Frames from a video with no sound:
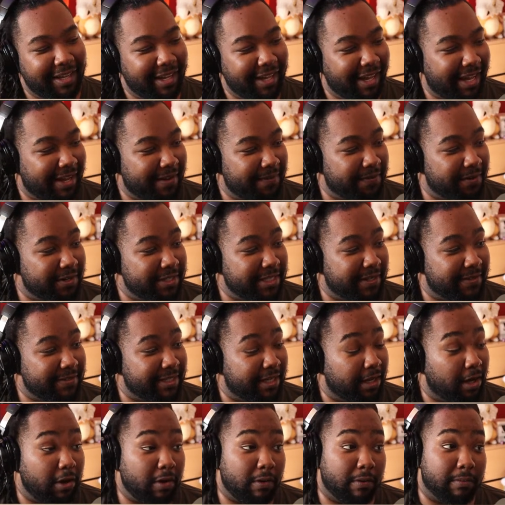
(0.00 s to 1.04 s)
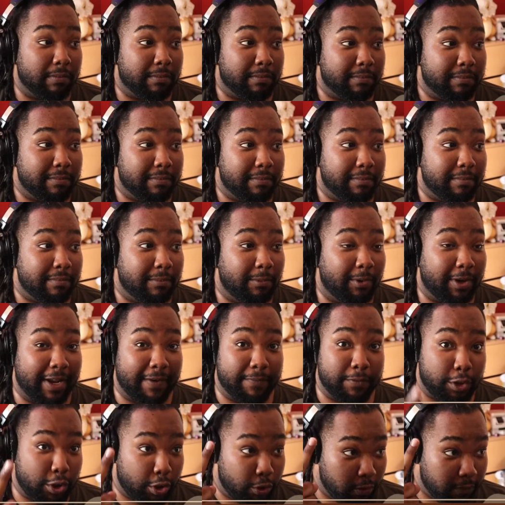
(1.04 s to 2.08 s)
At first, I was like, oh, we're gonna have
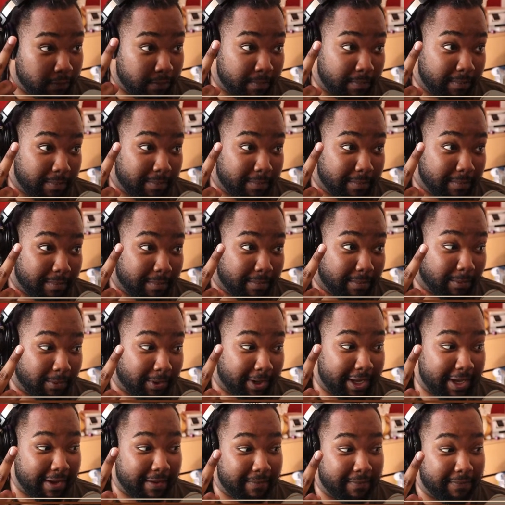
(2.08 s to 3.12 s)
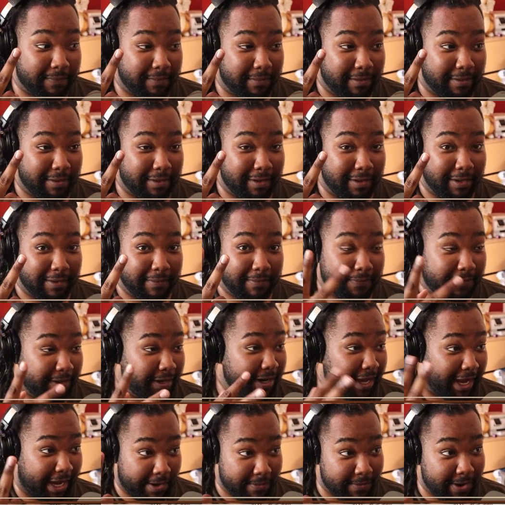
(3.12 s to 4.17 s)
two of them. We're gonna have Finn
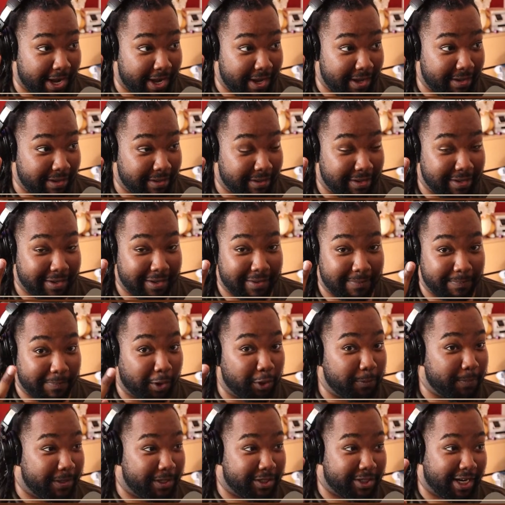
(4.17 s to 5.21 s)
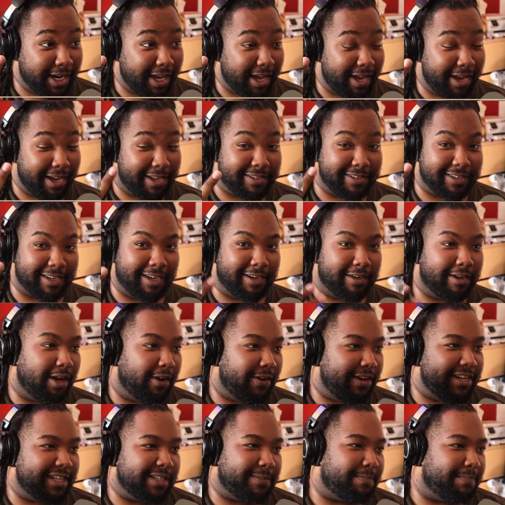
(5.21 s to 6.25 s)
and Ray both be Jedi, and it's like, no, he
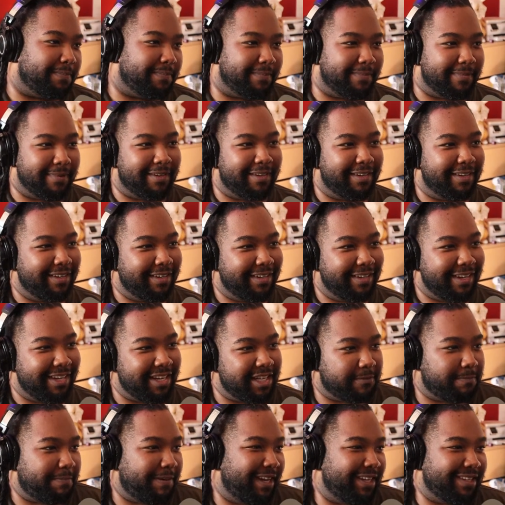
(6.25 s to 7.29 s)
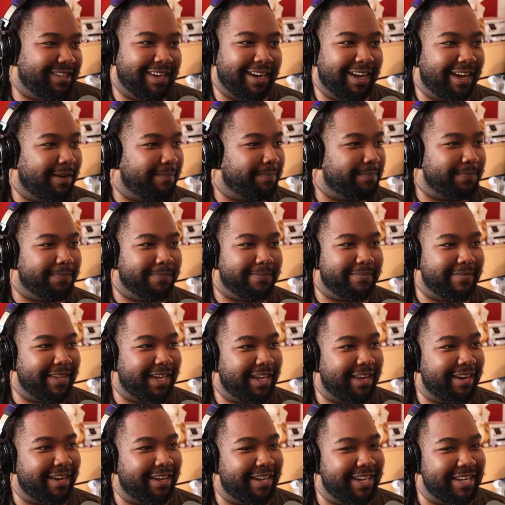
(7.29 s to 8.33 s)
just picked it up,
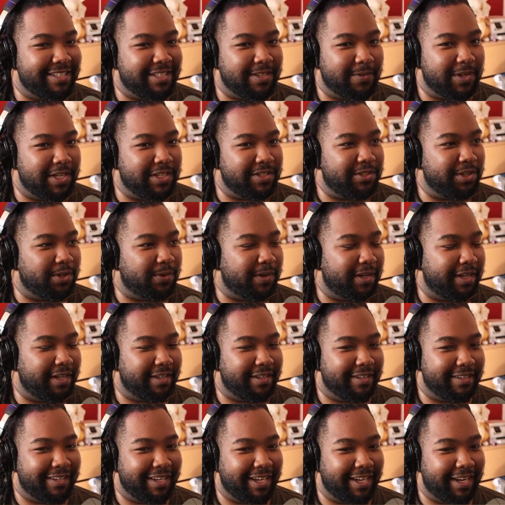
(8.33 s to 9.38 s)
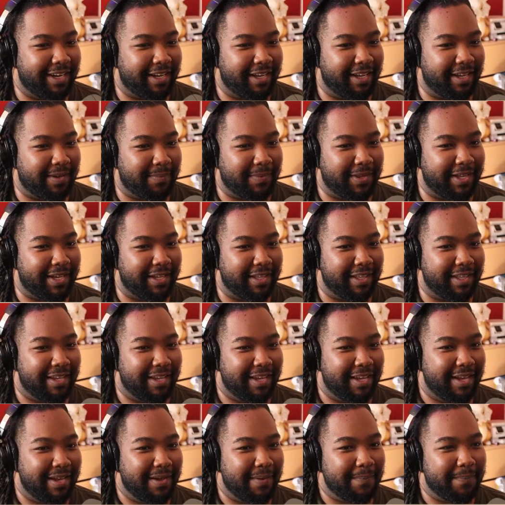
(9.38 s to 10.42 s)
and he doesn't know what he's doing, and I'm like,
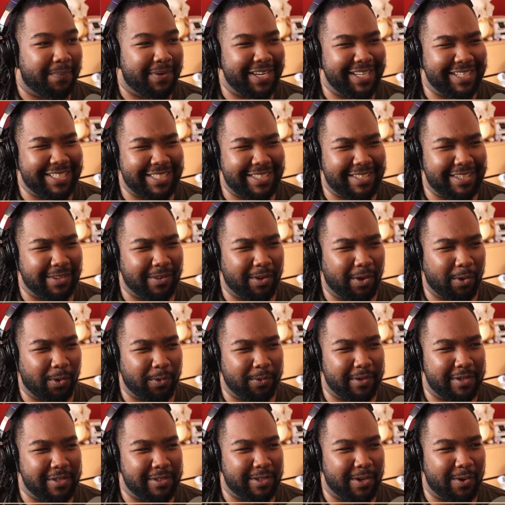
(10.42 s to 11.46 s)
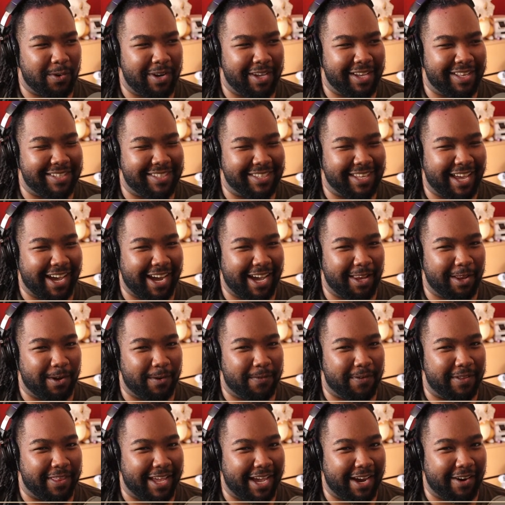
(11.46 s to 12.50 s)
but he's still holding his own against Kylo
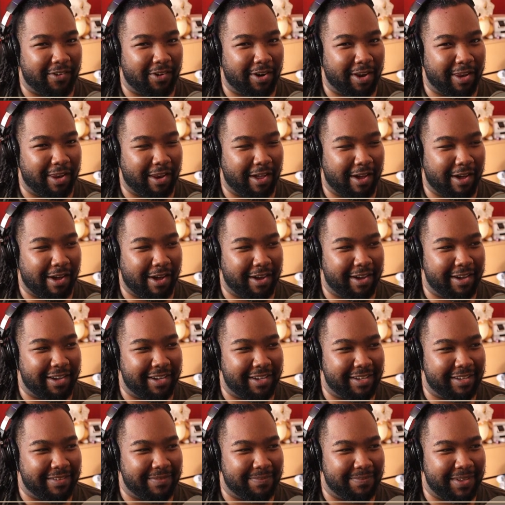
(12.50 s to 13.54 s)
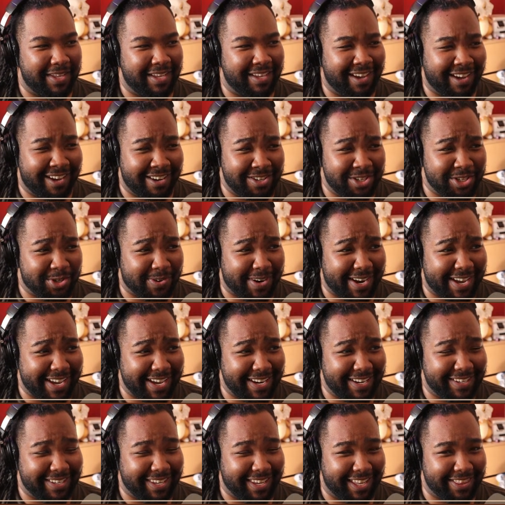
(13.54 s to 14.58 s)
for that long, being
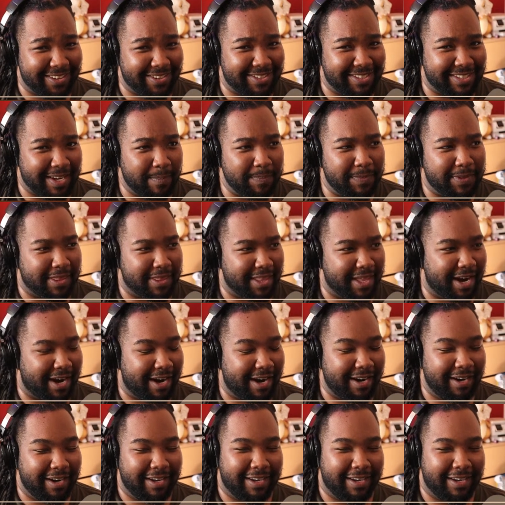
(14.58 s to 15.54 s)
untrained. Like, there's something there.